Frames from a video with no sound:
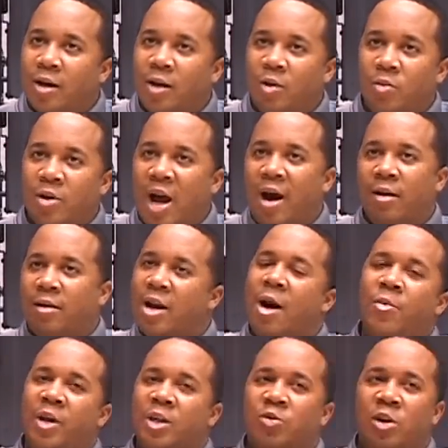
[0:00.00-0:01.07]
And not not
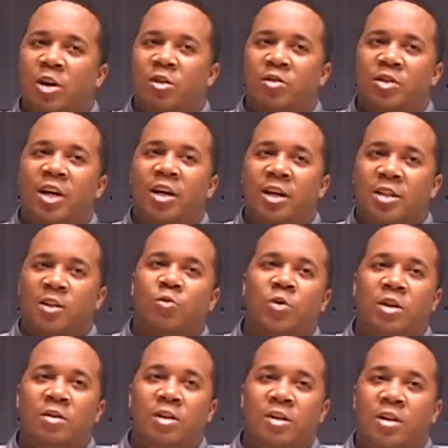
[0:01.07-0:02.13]
because we didn't understand it, because it
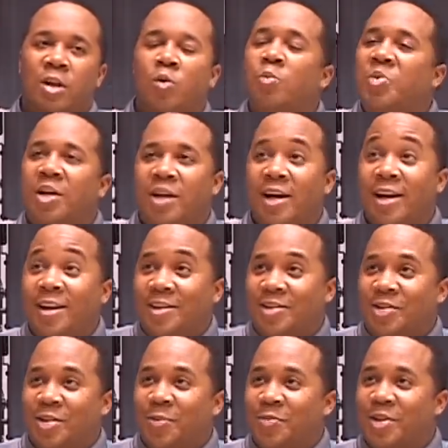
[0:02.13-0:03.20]
would it would be in English
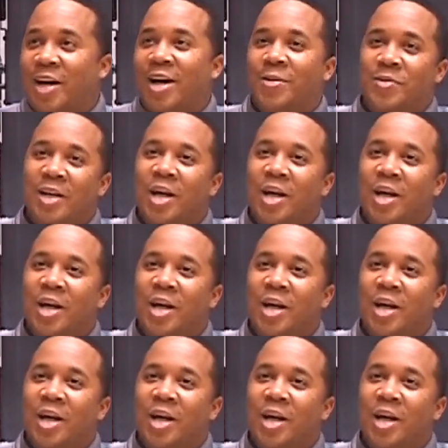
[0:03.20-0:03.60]
sometimes.